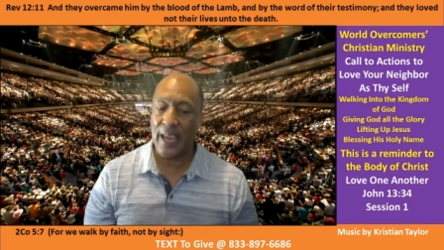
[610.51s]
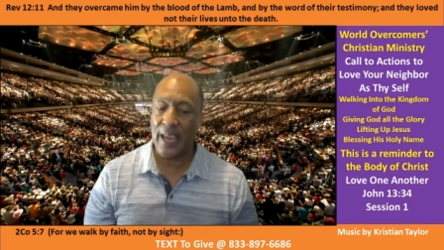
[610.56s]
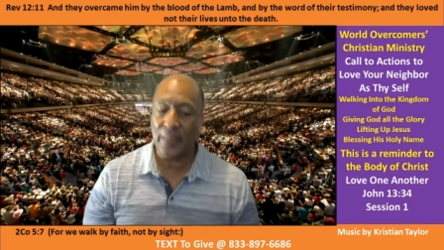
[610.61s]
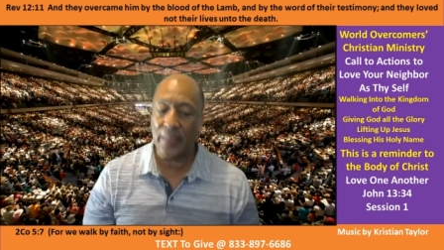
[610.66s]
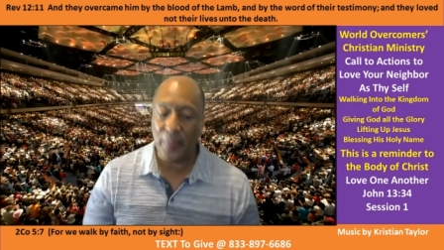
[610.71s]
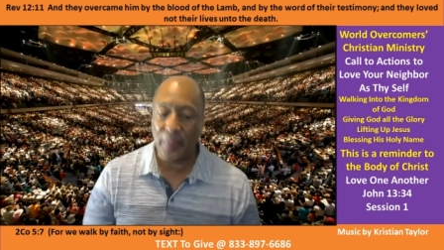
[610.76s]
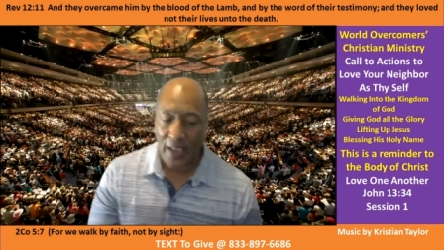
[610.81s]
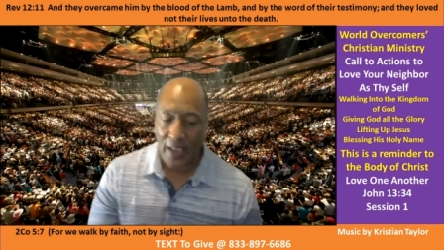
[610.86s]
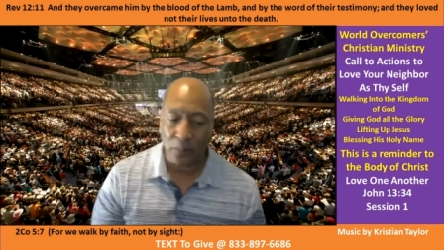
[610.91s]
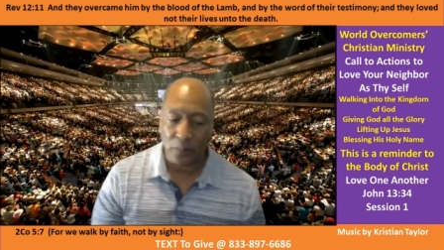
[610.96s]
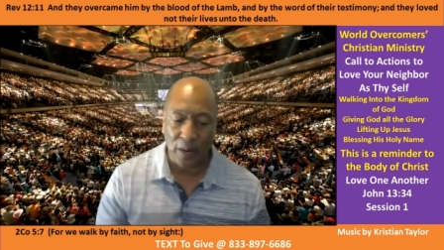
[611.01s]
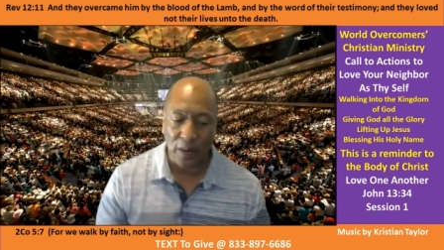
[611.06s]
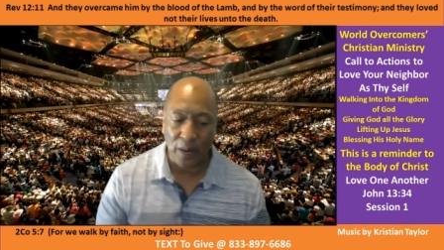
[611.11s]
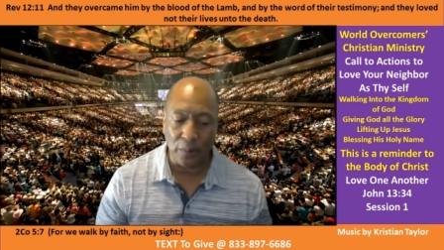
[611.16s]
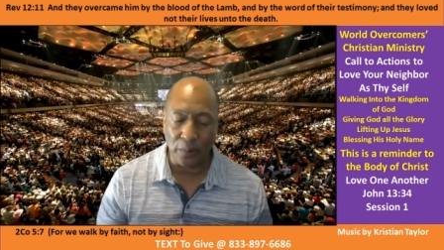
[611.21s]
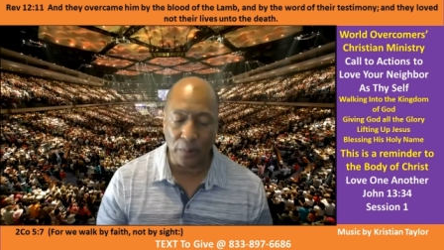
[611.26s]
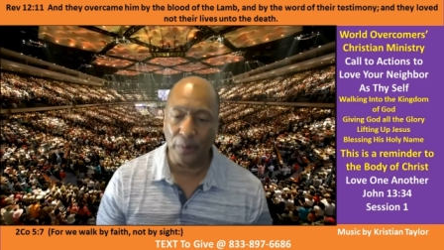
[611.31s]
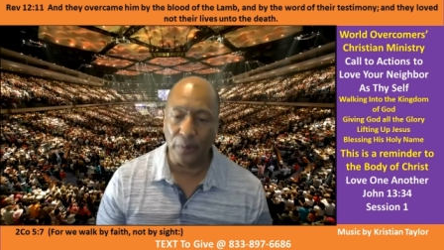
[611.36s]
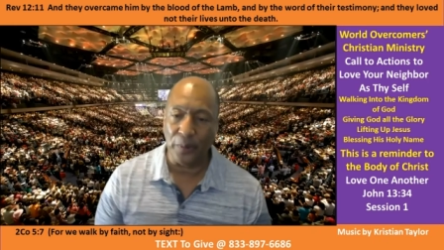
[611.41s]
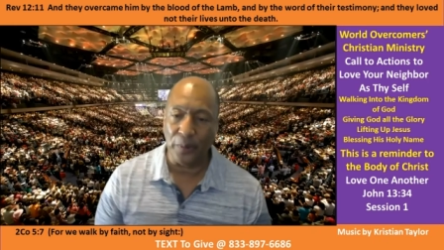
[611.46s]
And that's
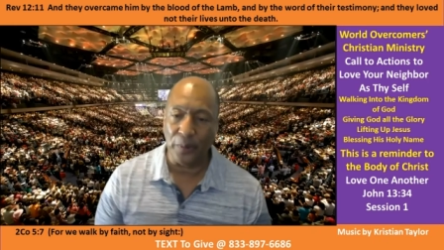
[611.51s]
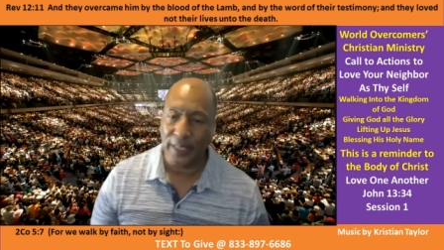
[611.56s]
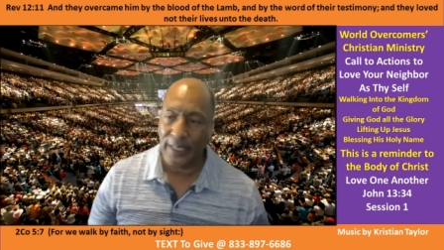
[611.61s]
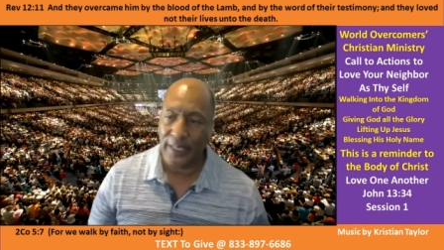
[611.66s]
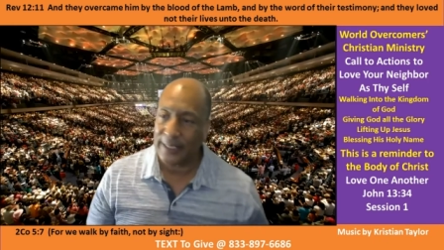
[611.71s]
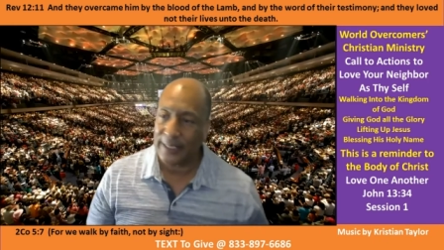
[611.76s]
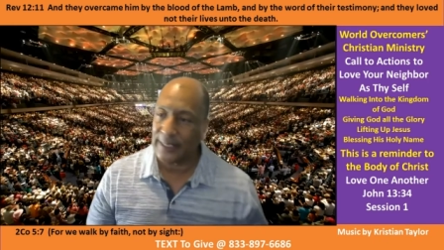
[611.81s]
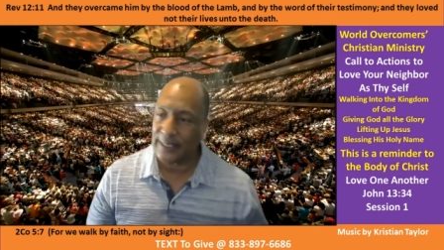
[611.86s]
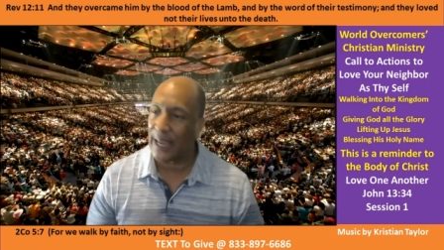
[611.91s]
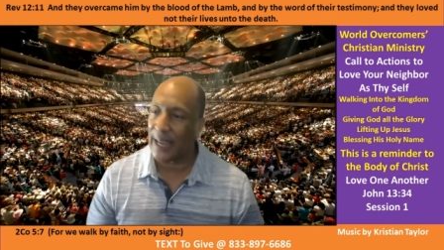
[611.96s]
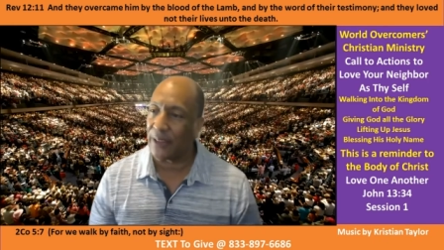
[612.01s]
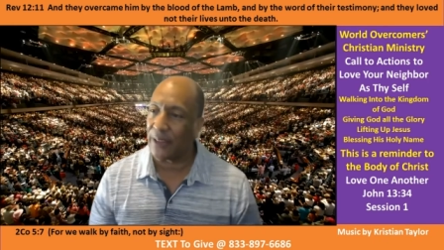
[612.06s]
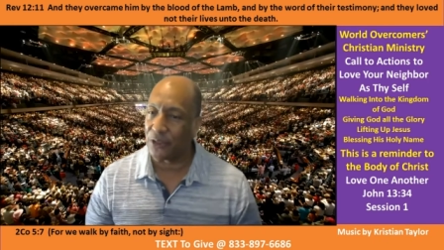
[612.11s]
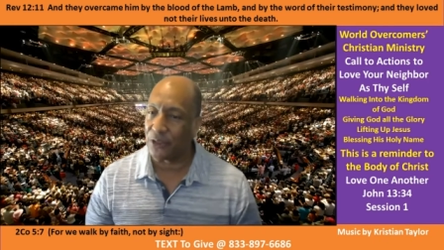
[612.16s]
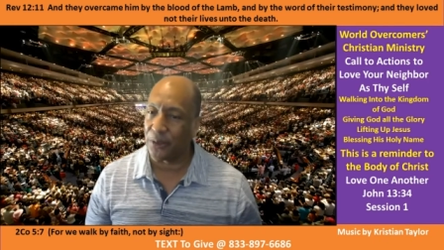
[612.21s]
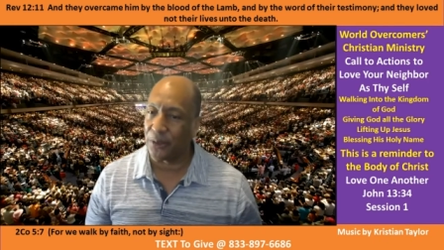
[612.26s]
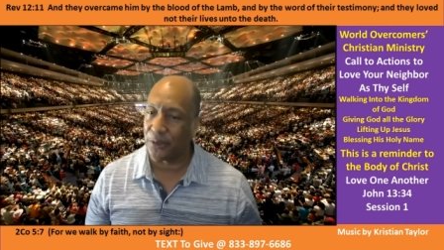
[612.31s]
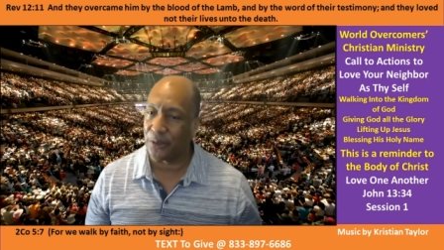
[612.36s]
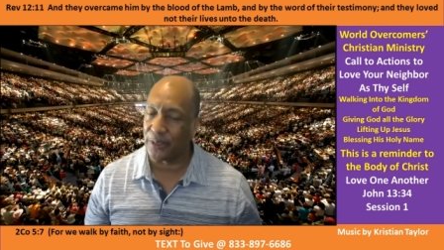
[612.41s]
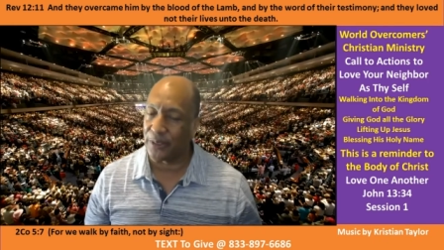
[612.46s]
I we want to get down
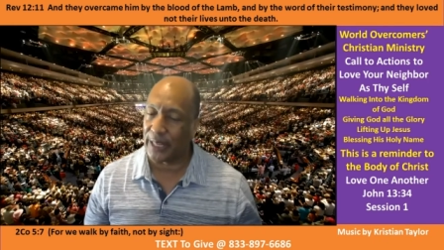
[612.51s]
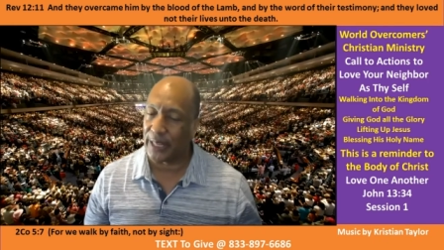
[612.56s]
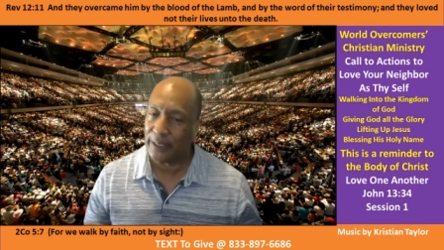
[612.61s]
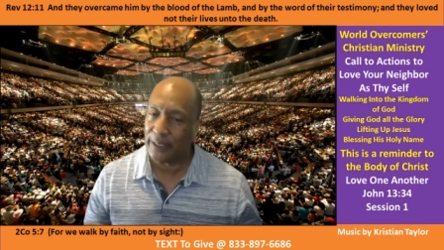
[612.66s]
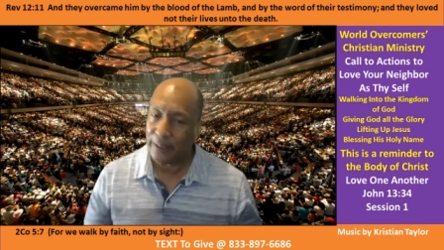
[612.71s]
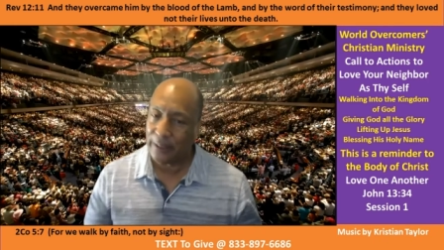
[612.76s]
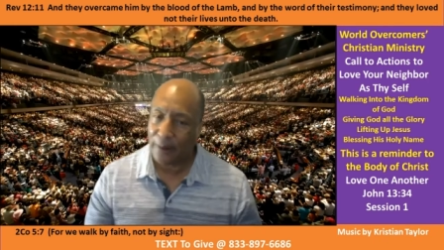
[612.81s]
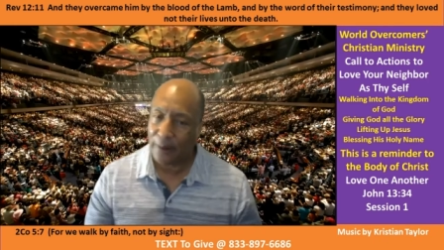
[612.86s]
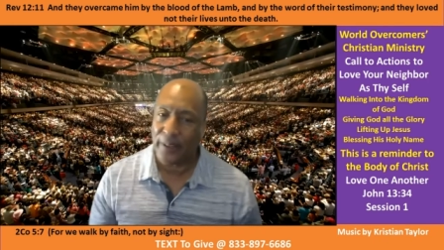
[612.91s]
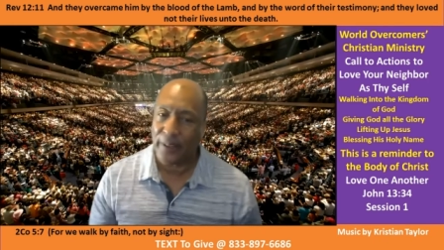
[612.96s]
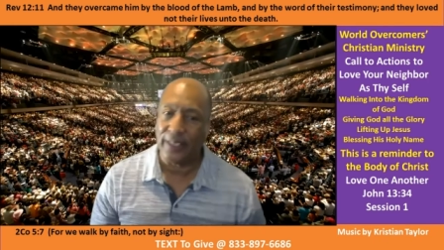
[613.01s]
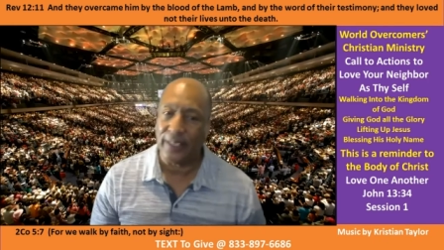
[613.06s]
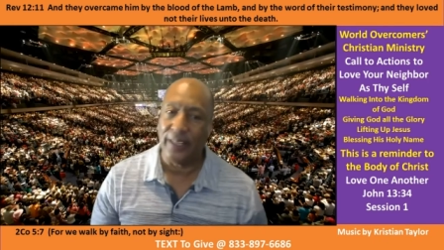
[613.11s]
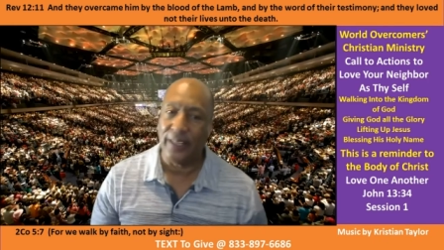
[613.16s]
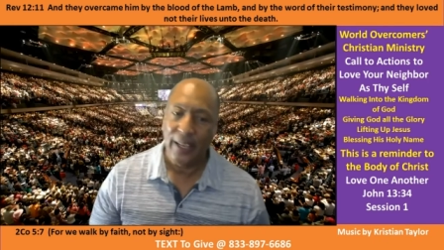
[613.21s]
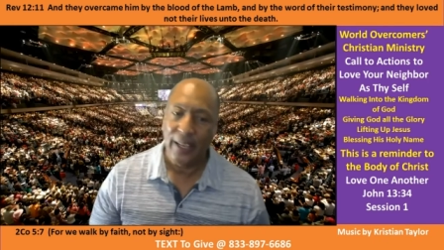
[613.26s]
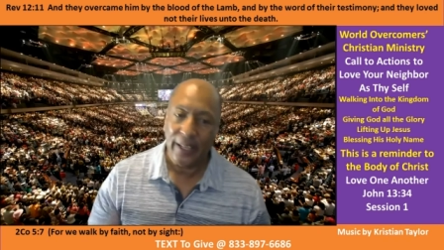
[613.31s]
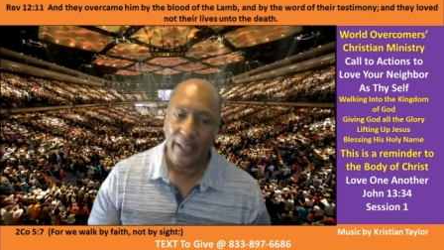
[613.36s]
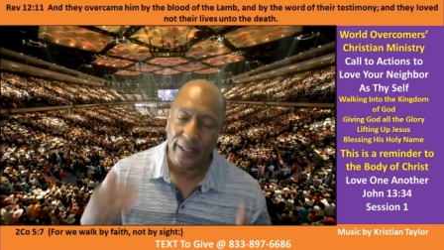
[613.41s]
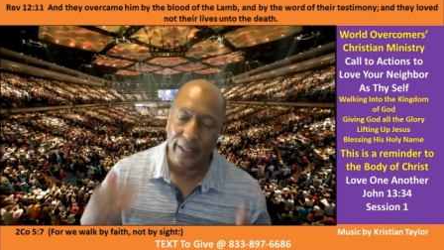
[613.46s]
to is that learning